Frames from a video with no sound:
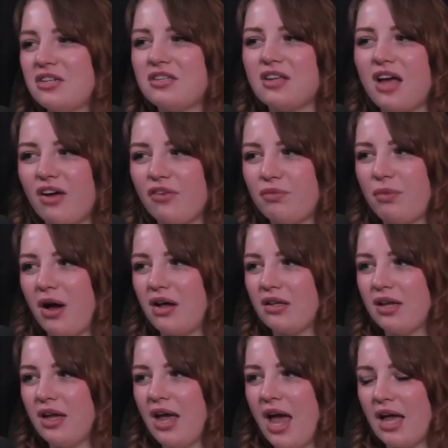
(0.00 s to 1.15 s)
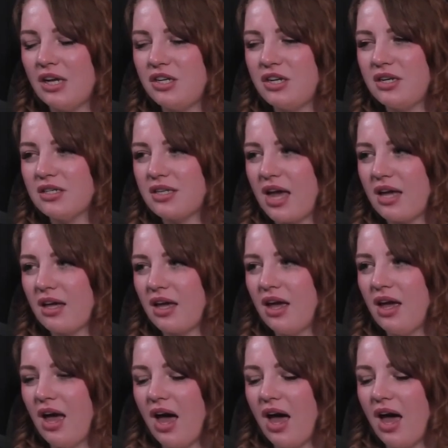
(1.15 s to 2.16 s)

softball, and she's like,